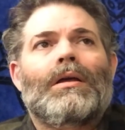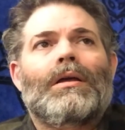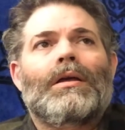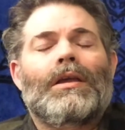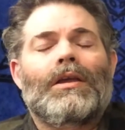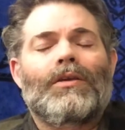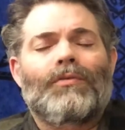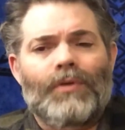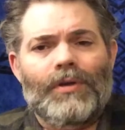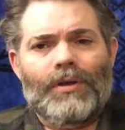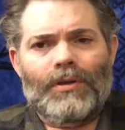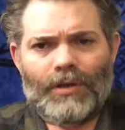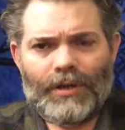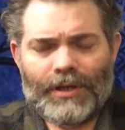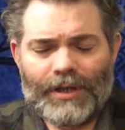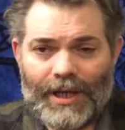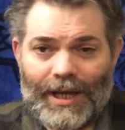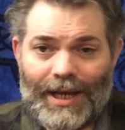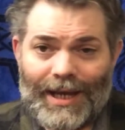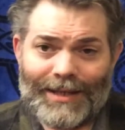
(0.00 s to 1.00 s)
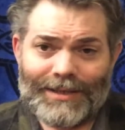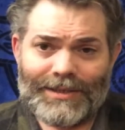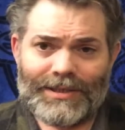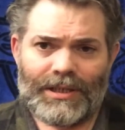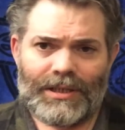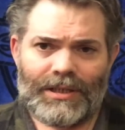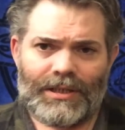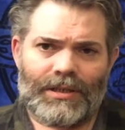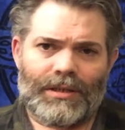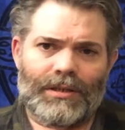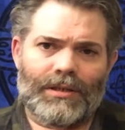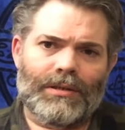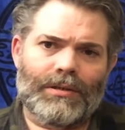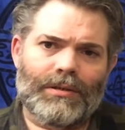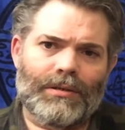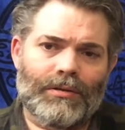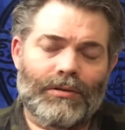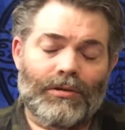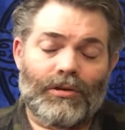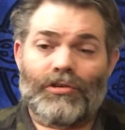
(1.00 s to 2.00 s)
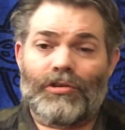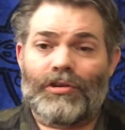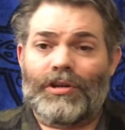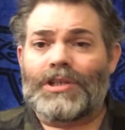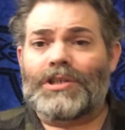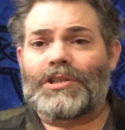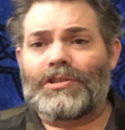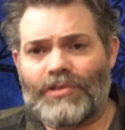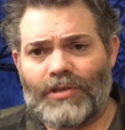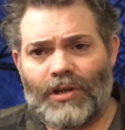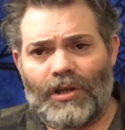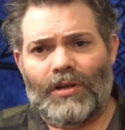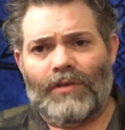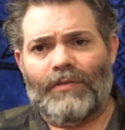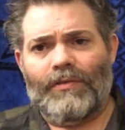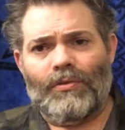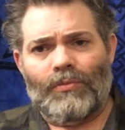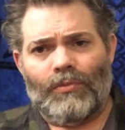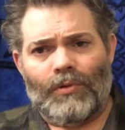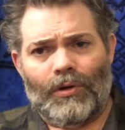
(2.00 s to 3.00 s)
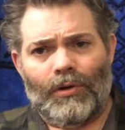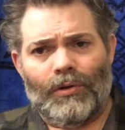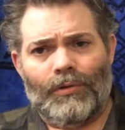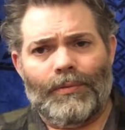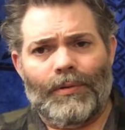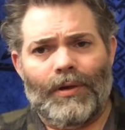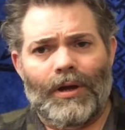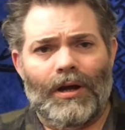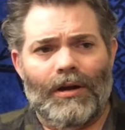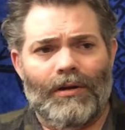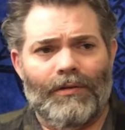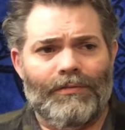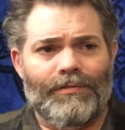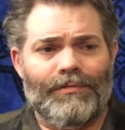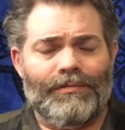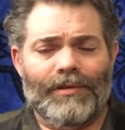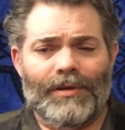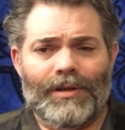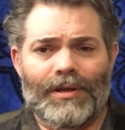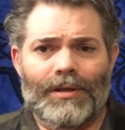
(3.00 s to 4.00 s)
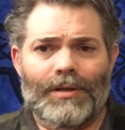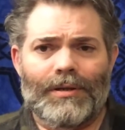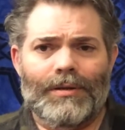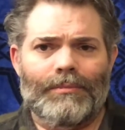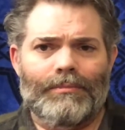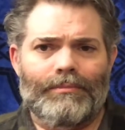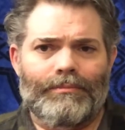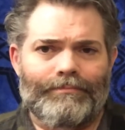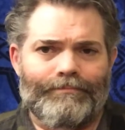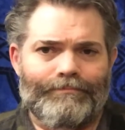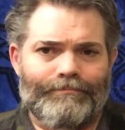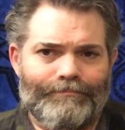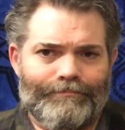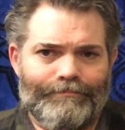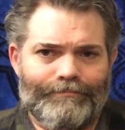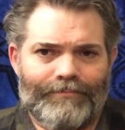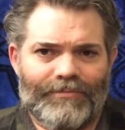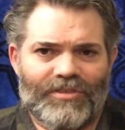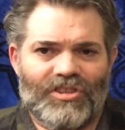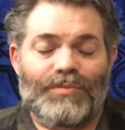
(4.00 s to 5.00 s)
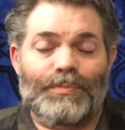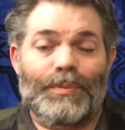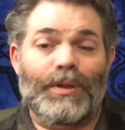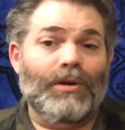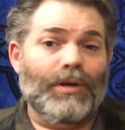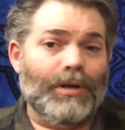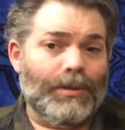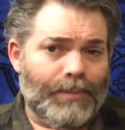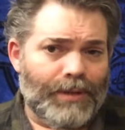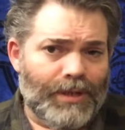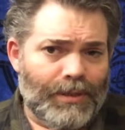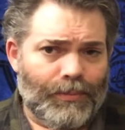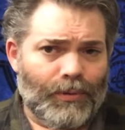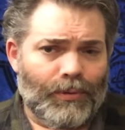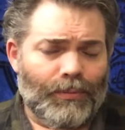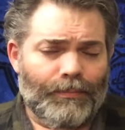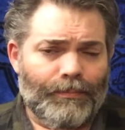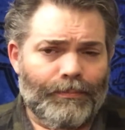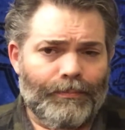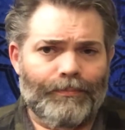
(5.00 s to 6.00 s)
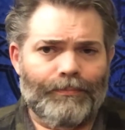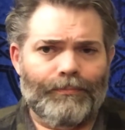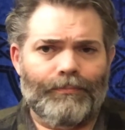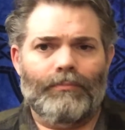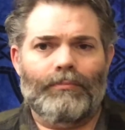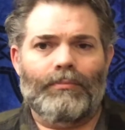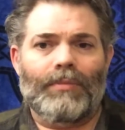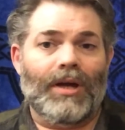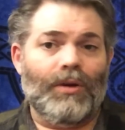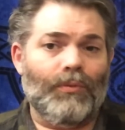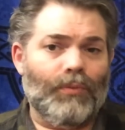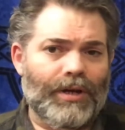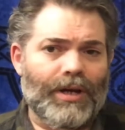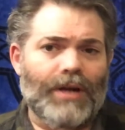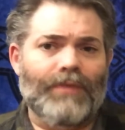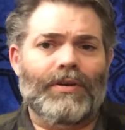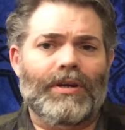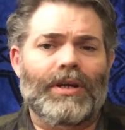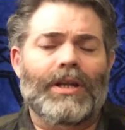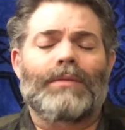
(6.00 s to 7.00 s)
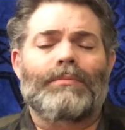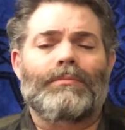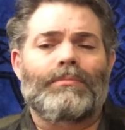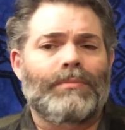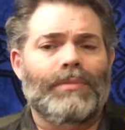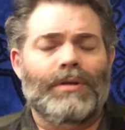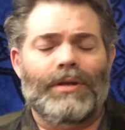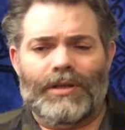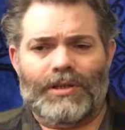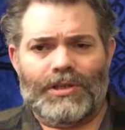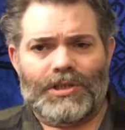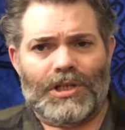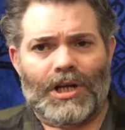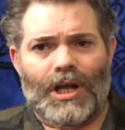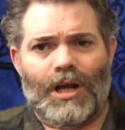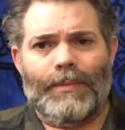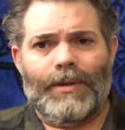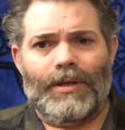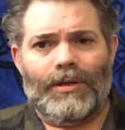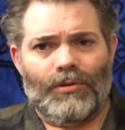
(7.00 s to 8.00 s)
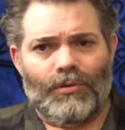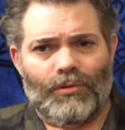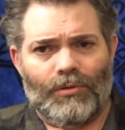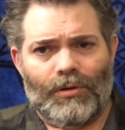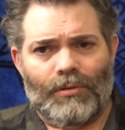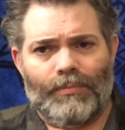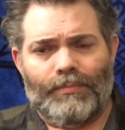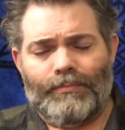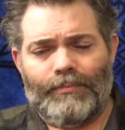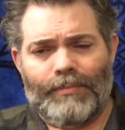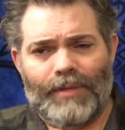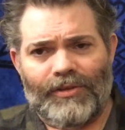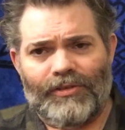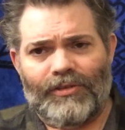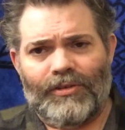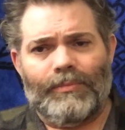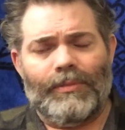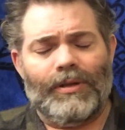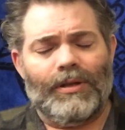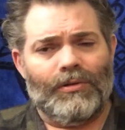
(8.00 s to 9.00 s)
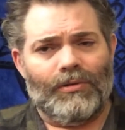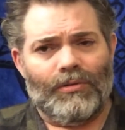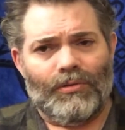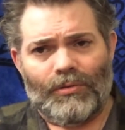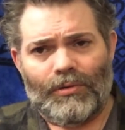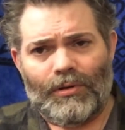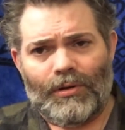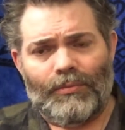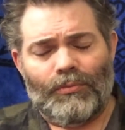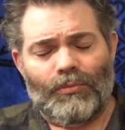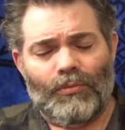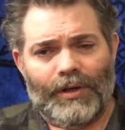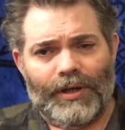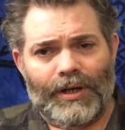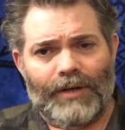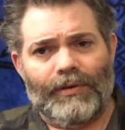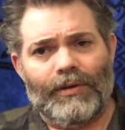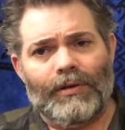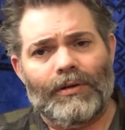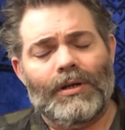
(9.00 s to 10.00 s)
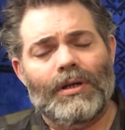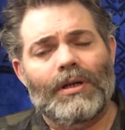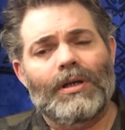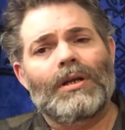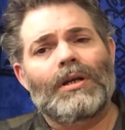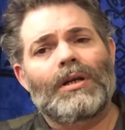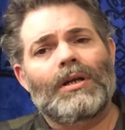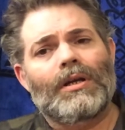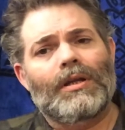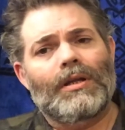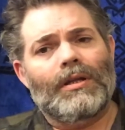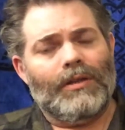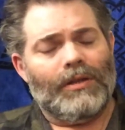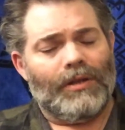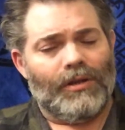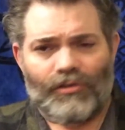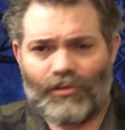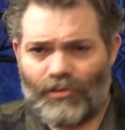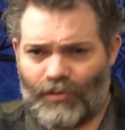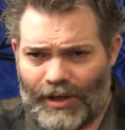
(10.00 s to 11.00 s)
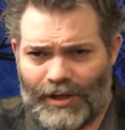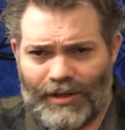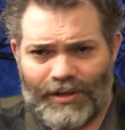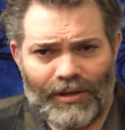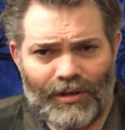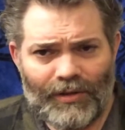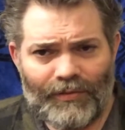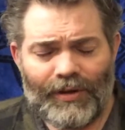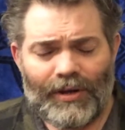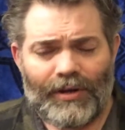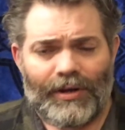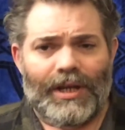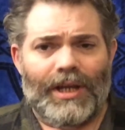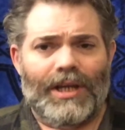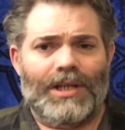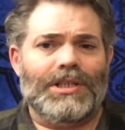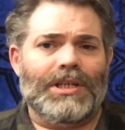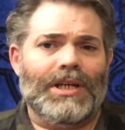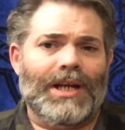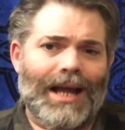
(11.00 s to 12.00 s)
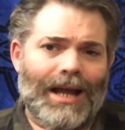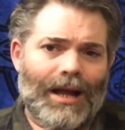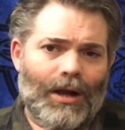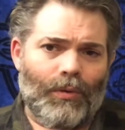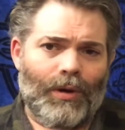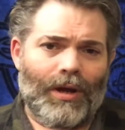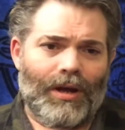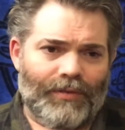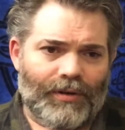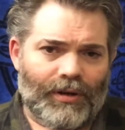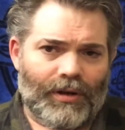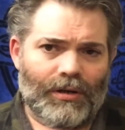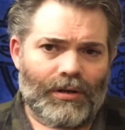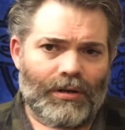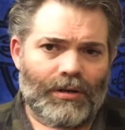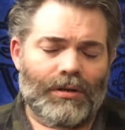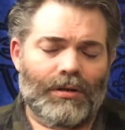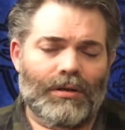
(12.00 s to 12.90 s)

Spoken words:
If we look at the traditions all over the world of spirit people, by whatever name, be it shaman or medicine men or whatever, there's a great deal of variation. However,